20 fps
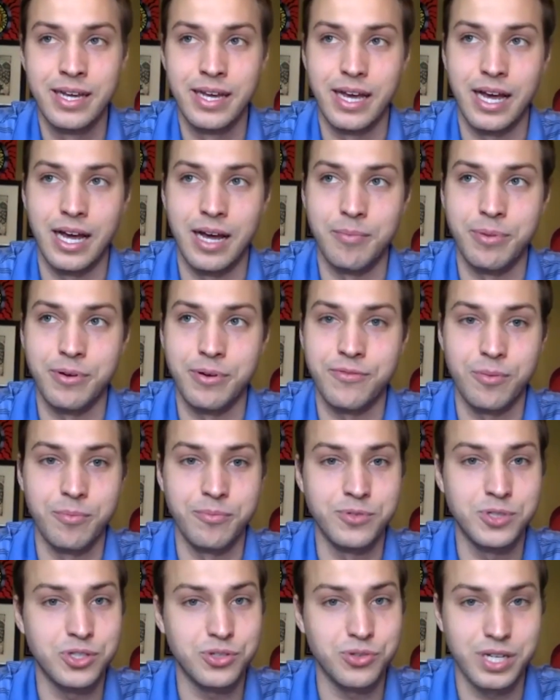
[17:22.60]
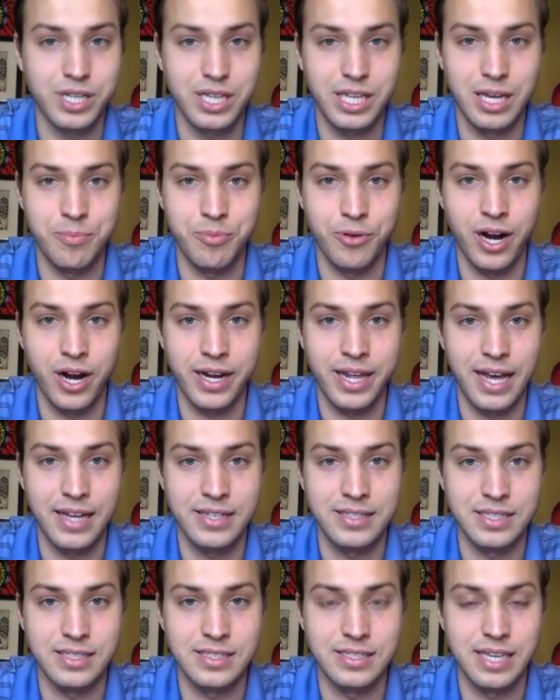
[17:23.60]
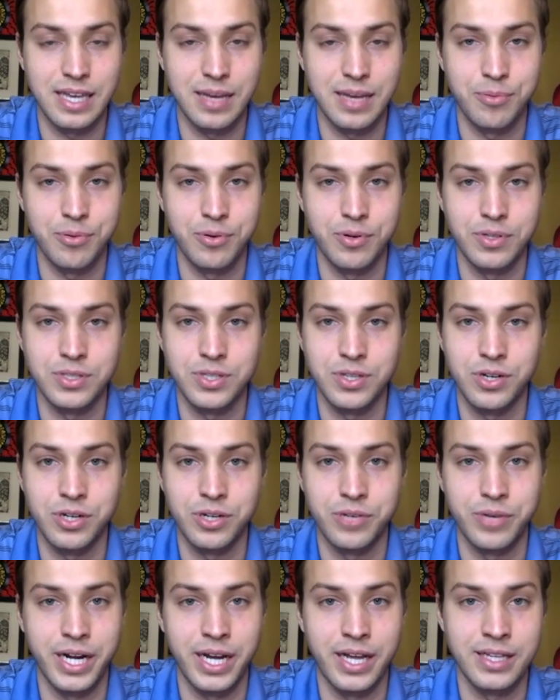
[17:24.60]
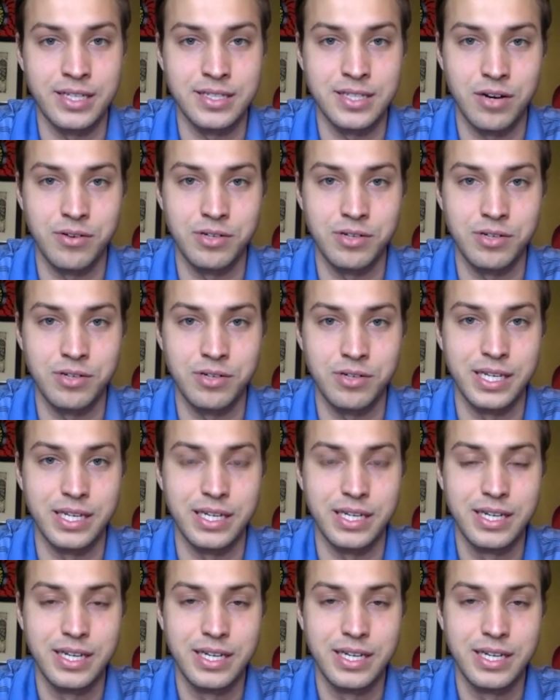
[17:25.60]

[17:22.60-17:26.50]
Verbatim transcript: Um, but from strictly a broadcasting standpoint, Tony Reali has always been